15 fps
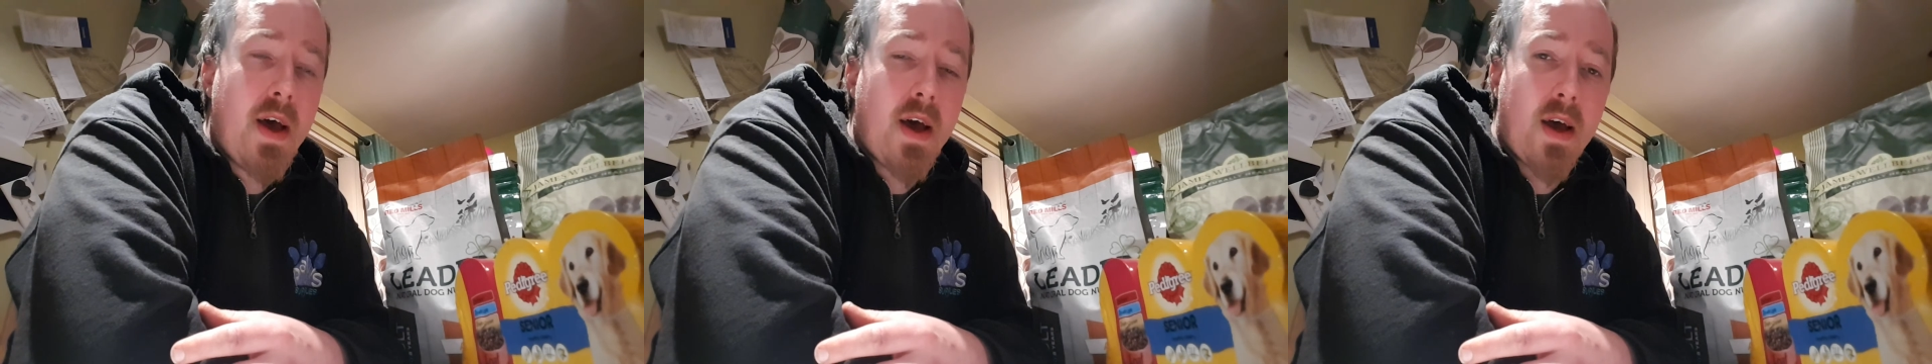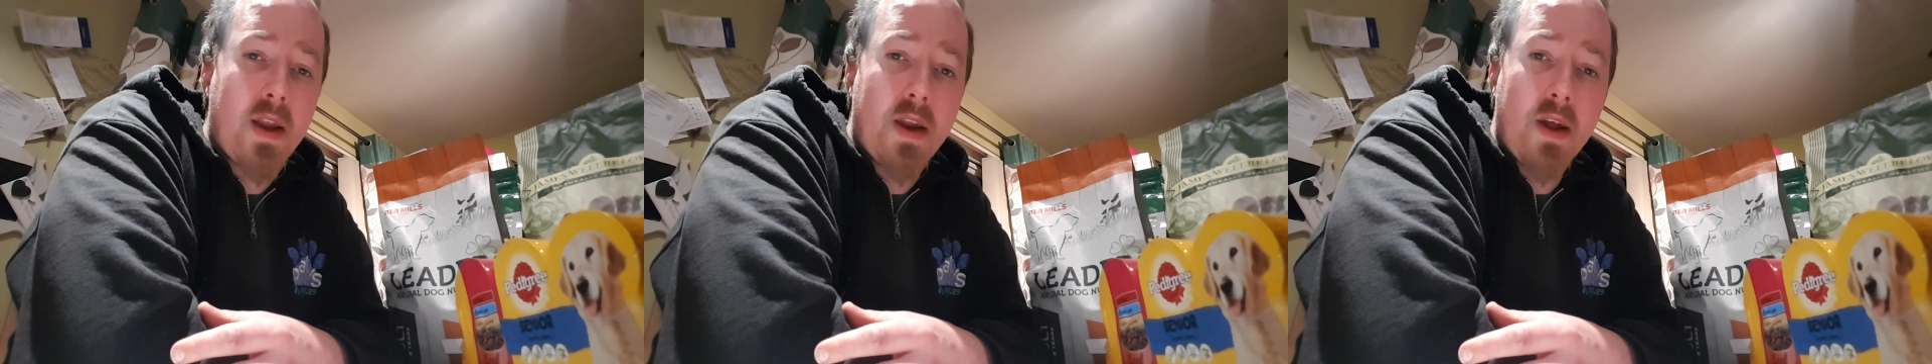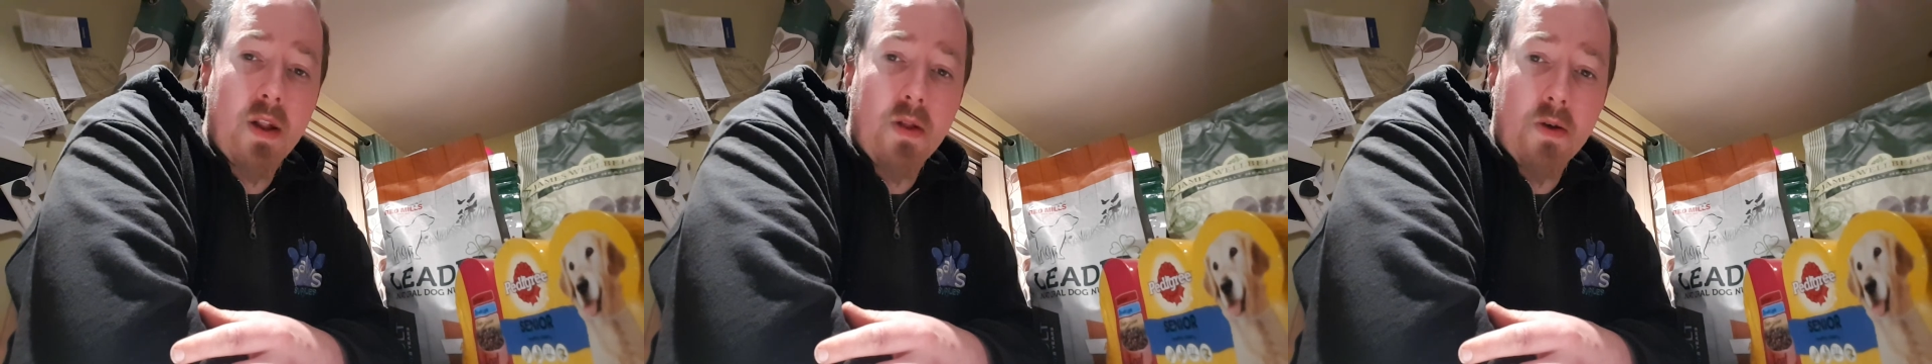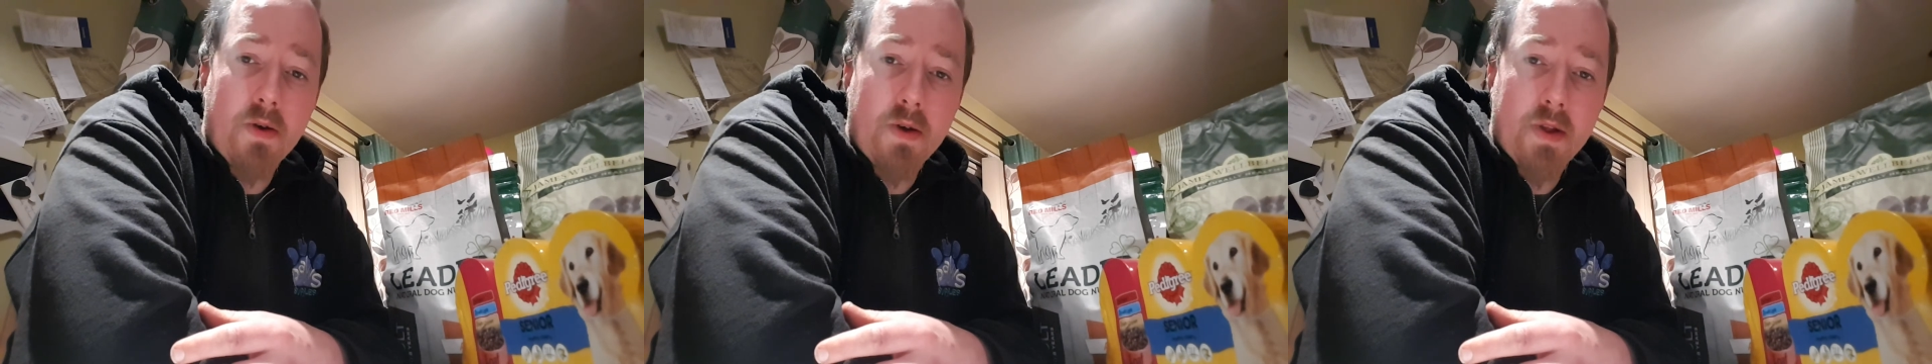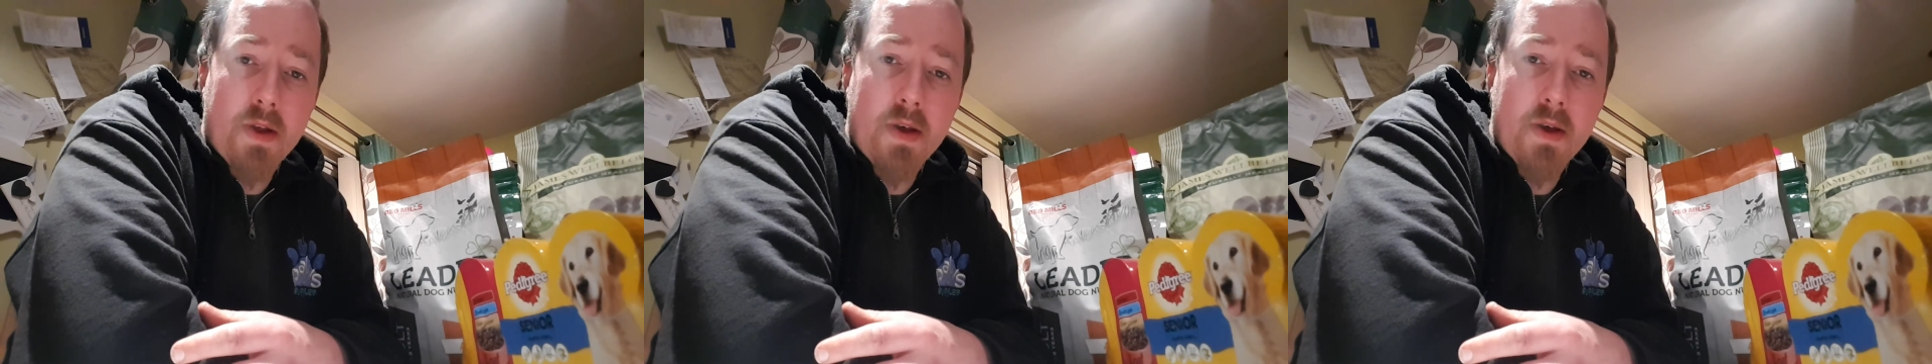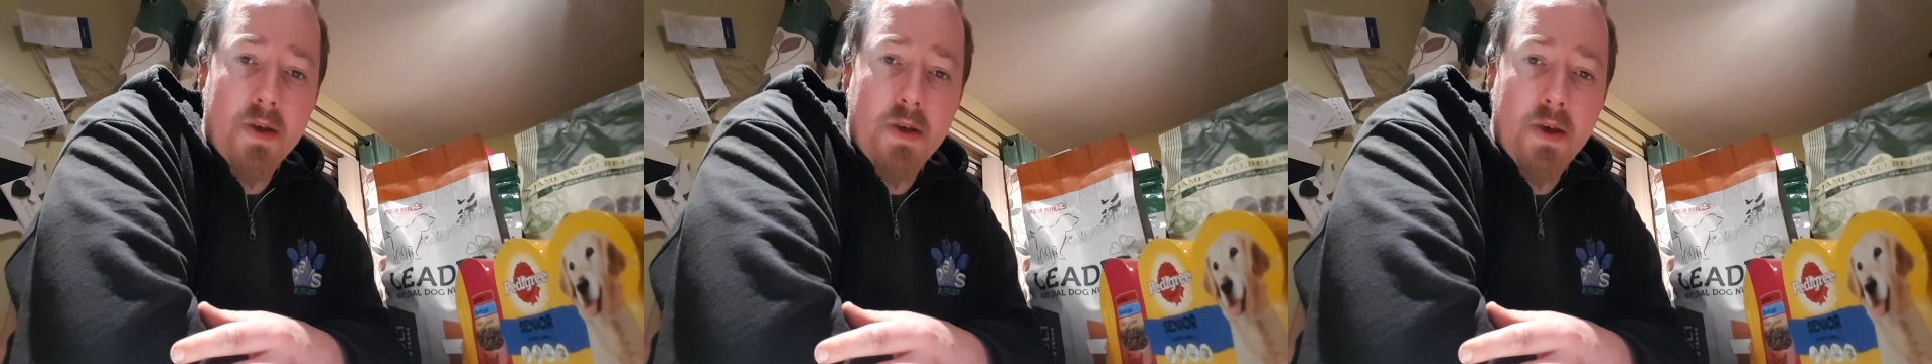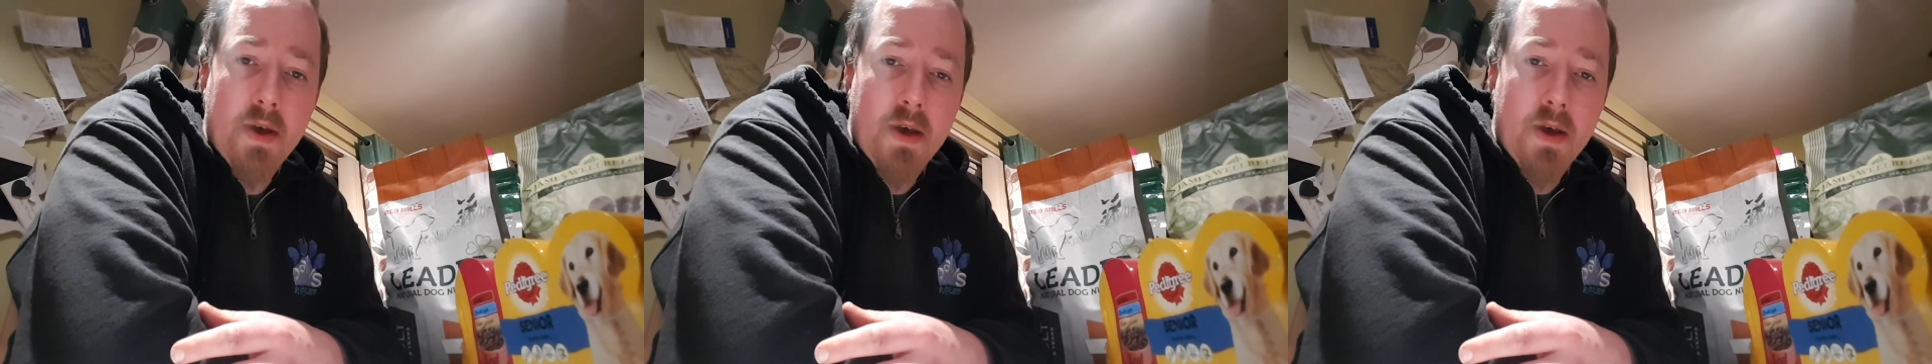and look at the